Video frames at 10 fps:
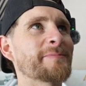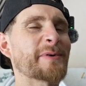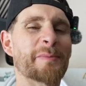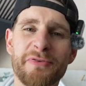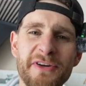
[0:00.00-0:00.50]

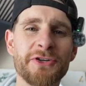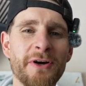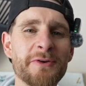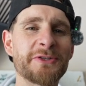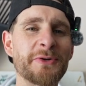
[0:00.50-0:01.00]
But I'm pretty
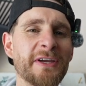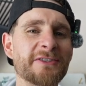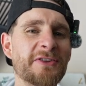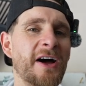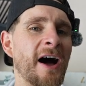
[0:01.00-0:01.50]
sure I was doing
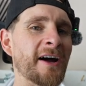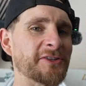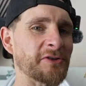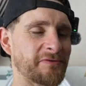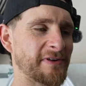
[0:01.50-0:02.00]
it so that I
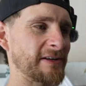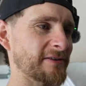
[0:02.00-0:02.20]
don't feel